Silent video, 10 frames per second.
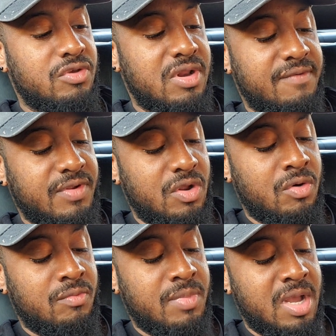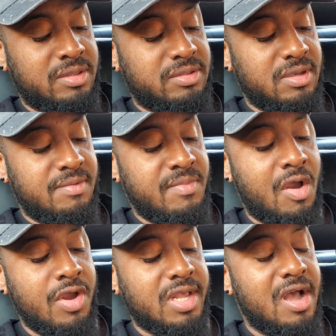You never know. But
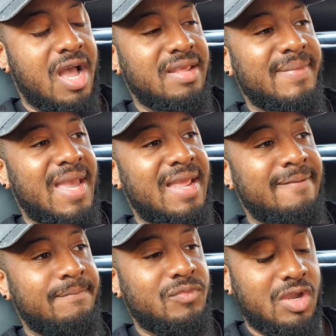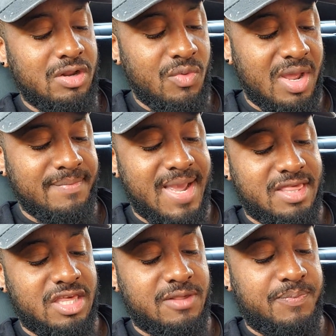Mauro Icardi, man, 31
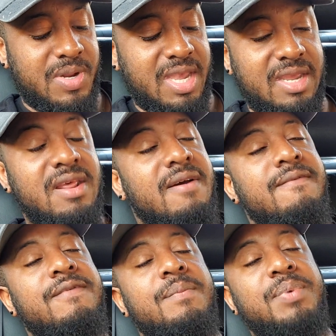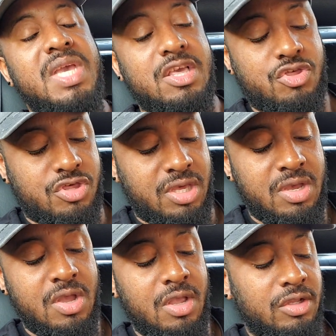matches played for PSG,
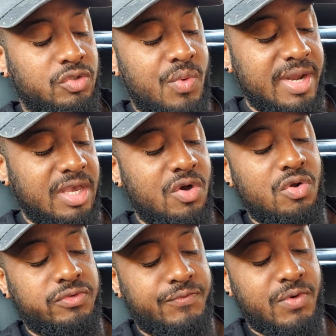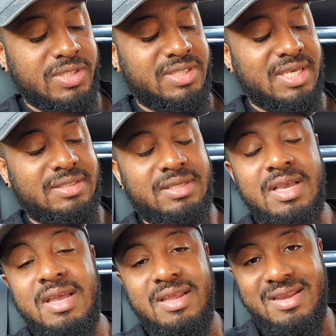20 goals, 4 assists.
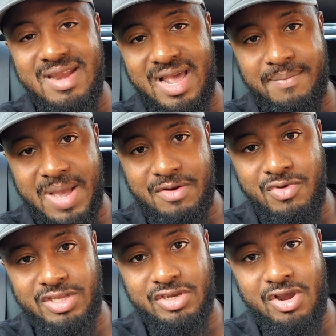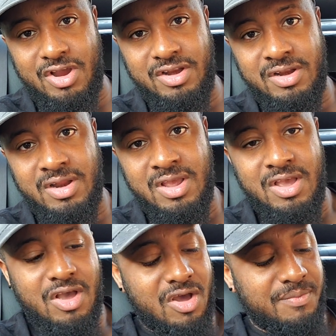Not a bad return
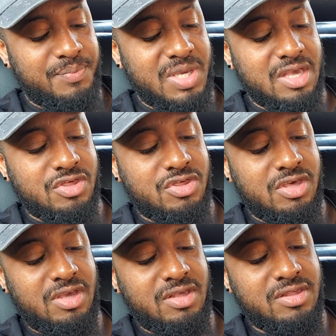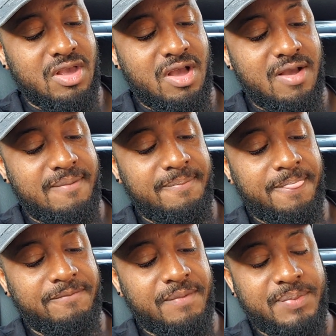on PSG's
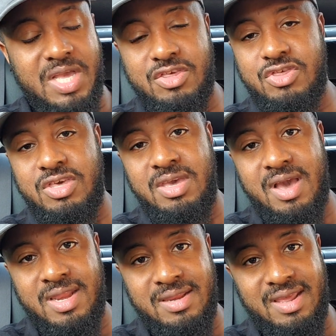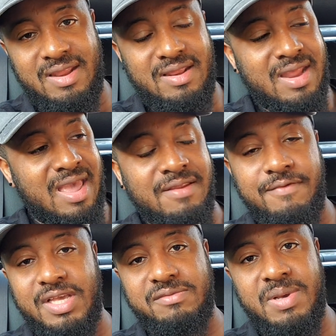for PSG and the
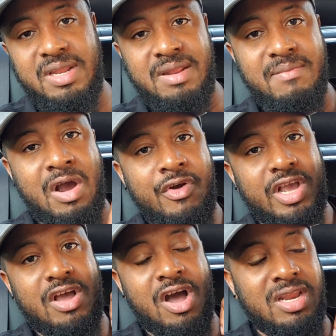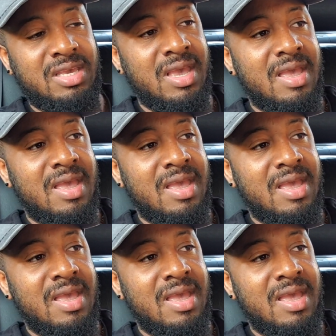investment in Mauro Icardi.